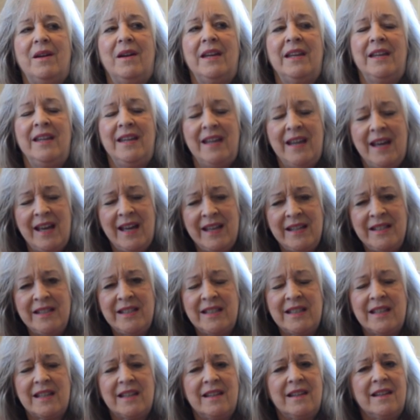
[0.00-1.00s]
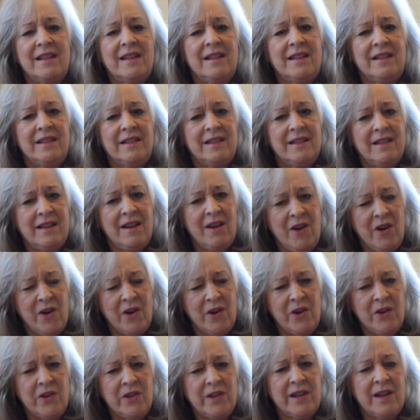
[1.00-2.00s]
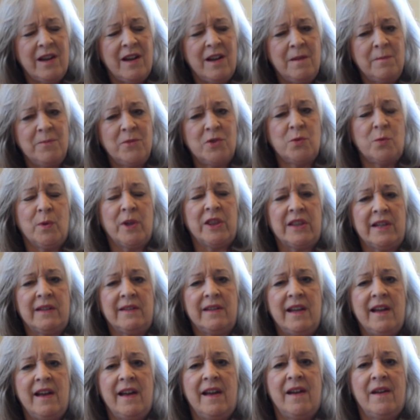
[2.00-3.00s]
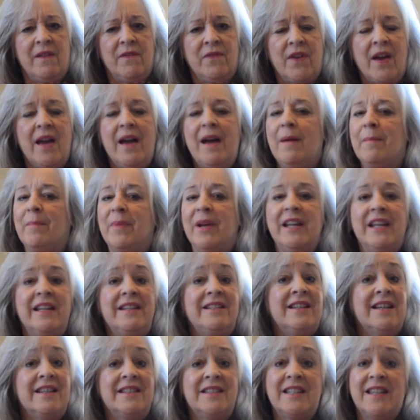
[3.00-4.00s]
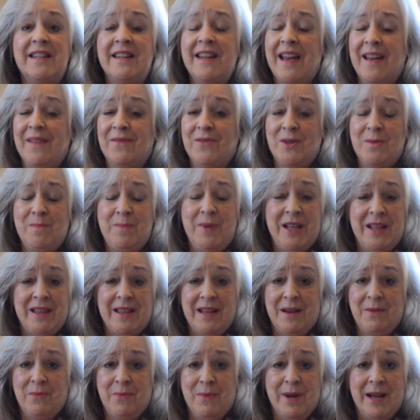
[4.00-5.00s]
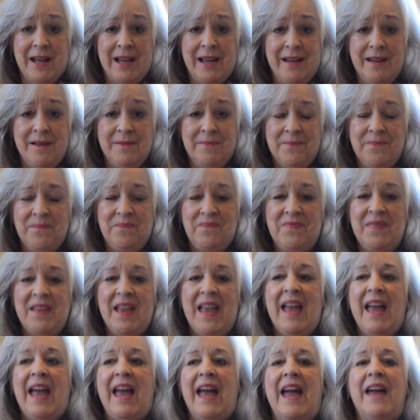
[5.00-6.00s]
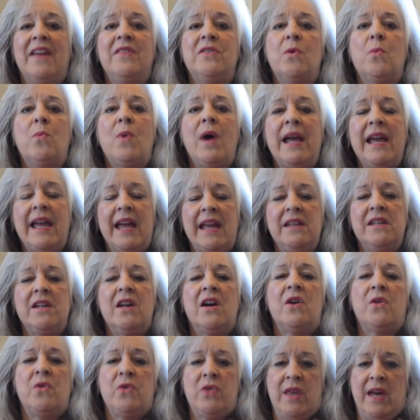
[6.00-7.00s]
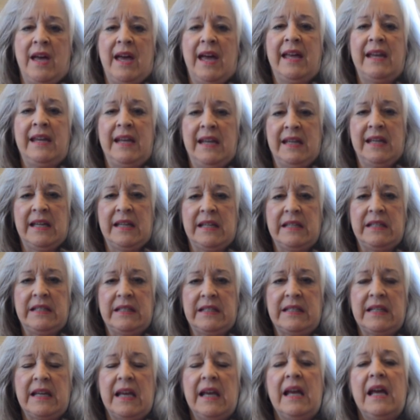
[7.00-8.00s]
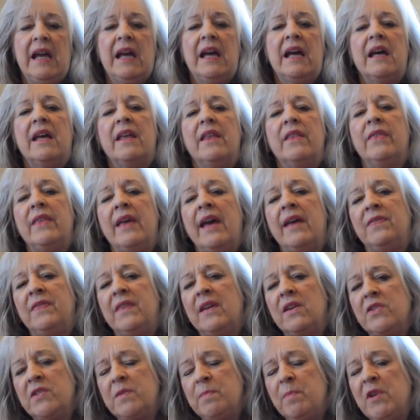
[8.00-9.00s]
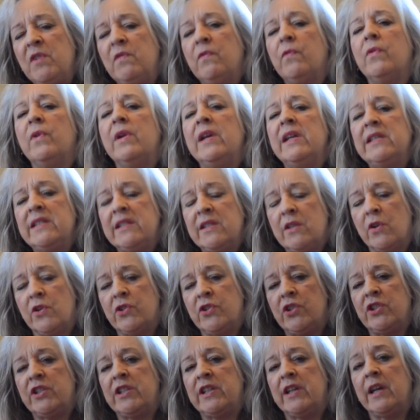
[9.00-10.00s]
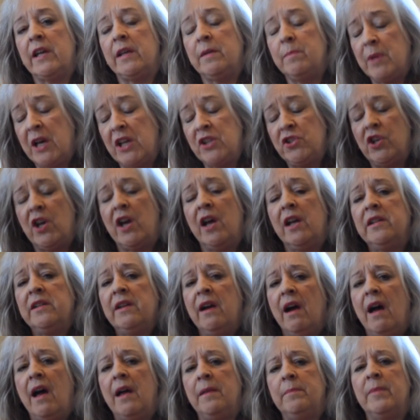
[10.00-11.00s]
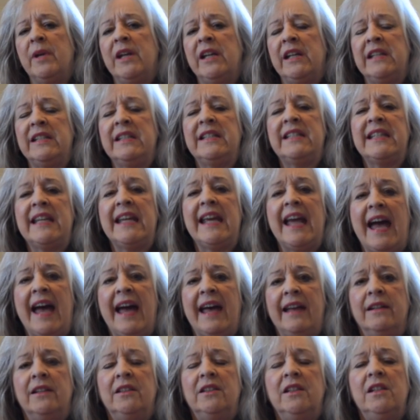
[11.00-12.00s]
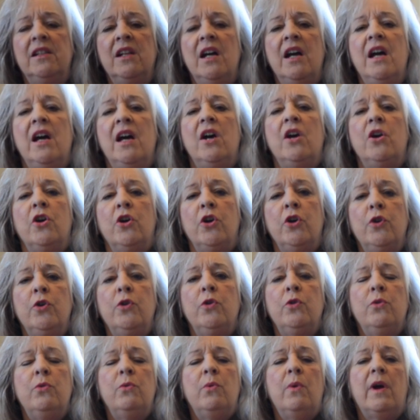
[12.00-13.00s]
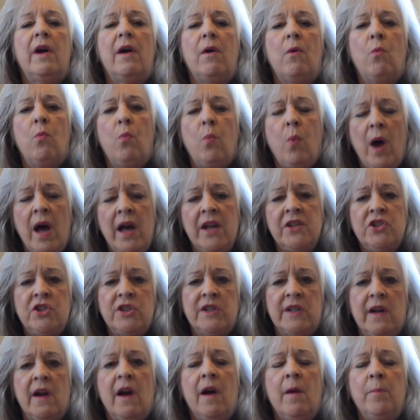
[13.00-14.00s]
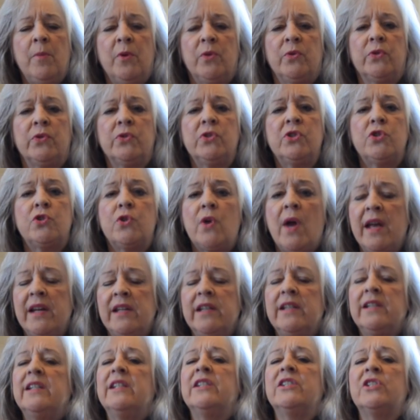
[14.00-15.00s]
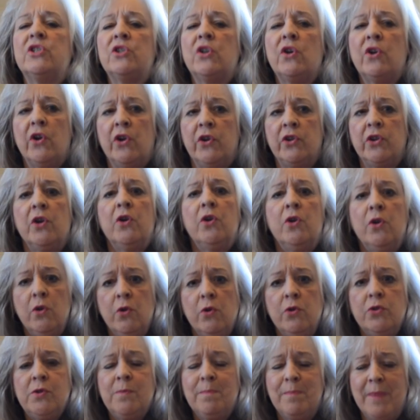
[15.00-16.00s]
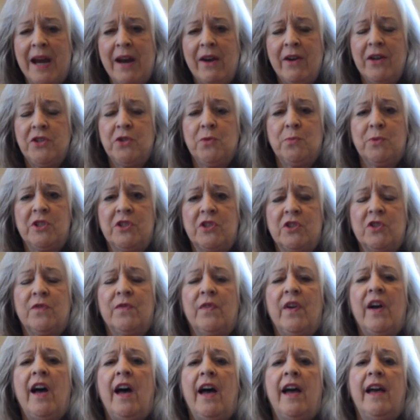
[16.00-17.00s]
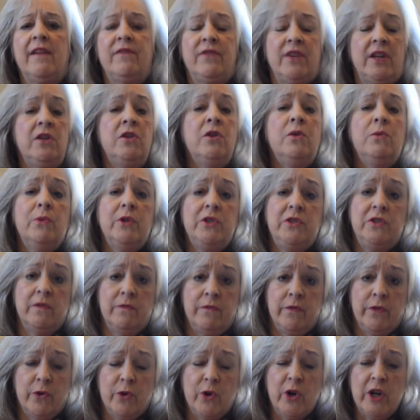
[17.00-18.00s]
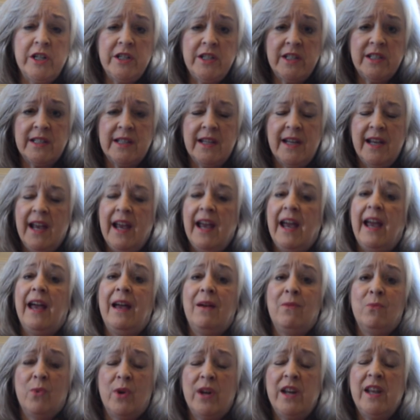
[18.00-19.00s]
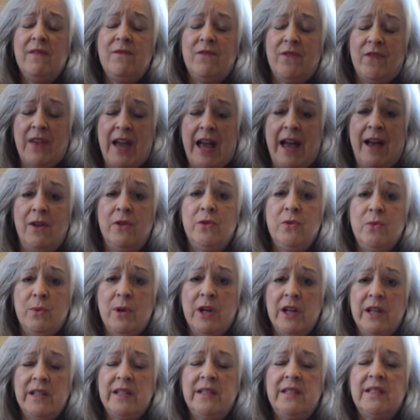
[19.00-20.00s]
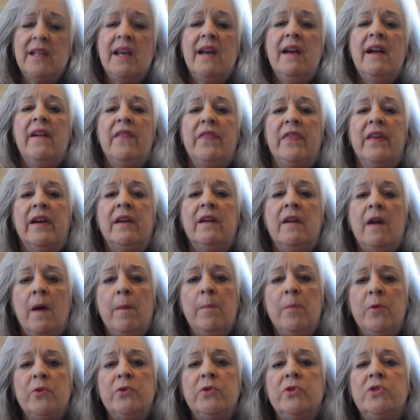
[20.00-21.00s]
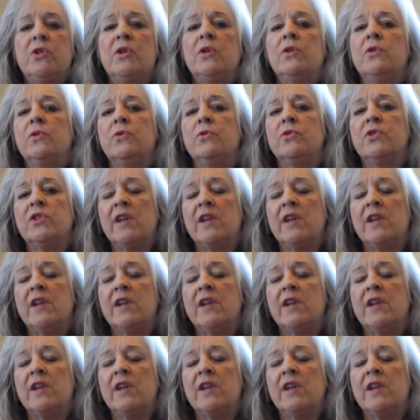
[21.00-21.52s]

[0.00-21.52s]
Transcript: yes, hurt comes with love, but it doesn't have to be that way. And the way I know that is that there's been research done by John Gottman in Seattle who watched couples trying to discern whose marriage would survive and who would divorce. And what he found was the couples whose